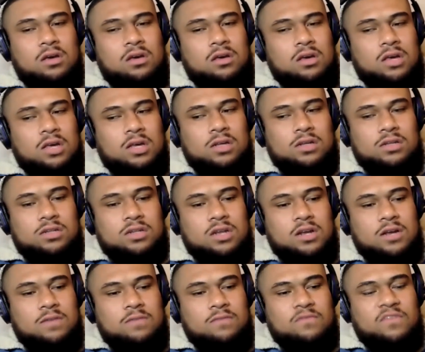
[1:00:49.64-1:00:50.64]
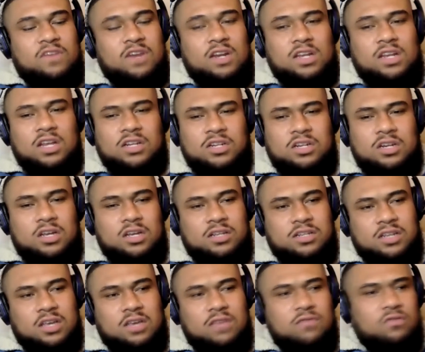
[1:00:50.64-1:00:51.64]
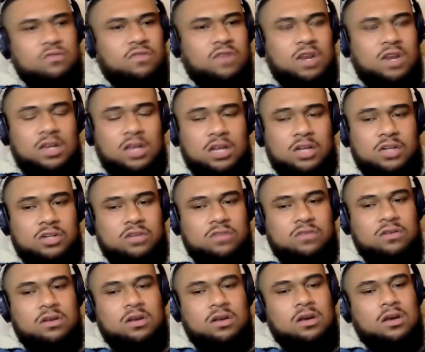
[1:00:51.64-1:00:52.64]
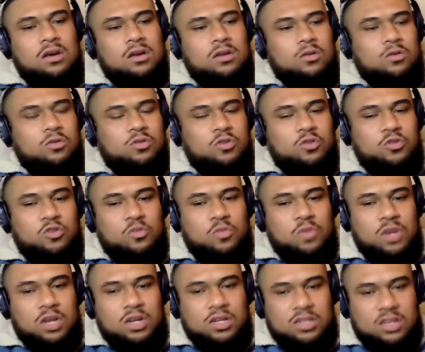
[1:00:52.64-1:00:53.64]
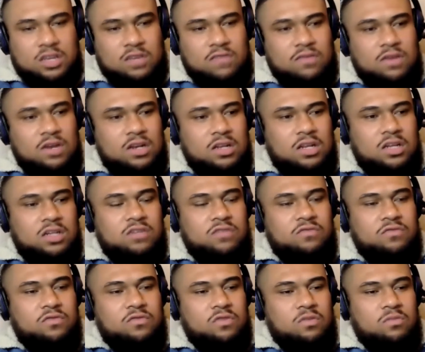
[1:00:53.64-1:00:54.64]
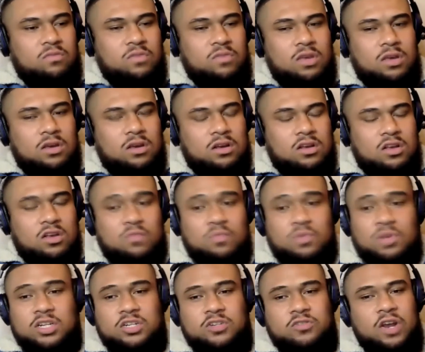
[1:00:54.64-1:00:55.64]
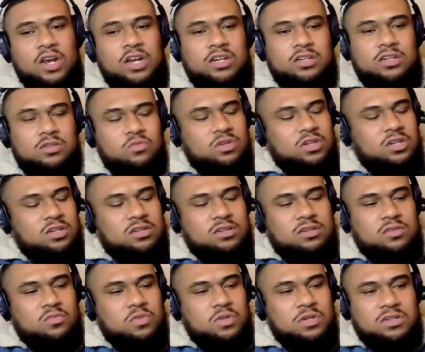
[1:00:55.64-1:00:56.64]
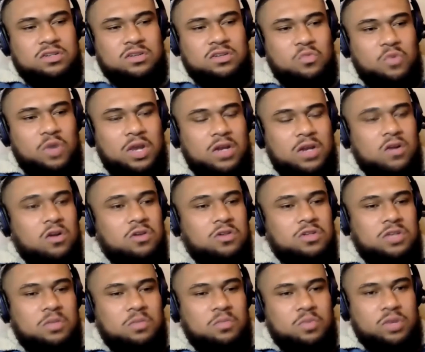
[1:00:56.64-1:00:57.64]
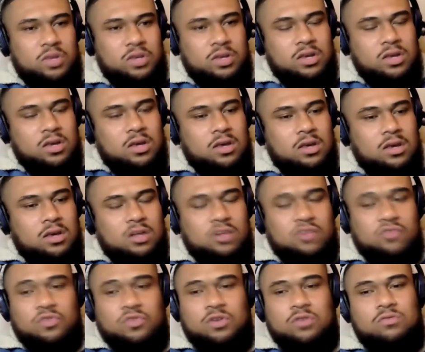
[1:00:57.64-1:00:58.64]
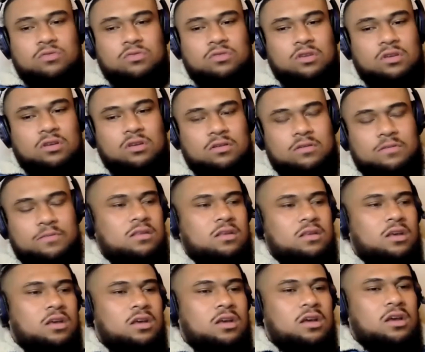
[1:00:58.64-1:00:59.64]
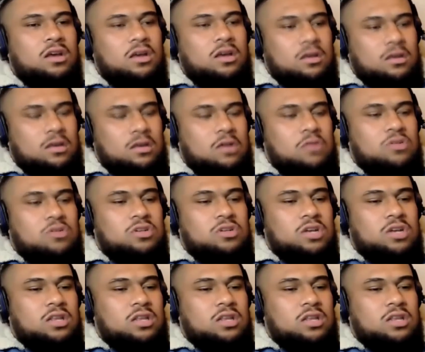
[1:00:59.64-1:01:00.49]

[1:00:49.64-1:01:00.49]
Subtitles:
validation, seeking for validation through social media, seeking validation from complete strangers, which is a weird concept, but it's real. I always look at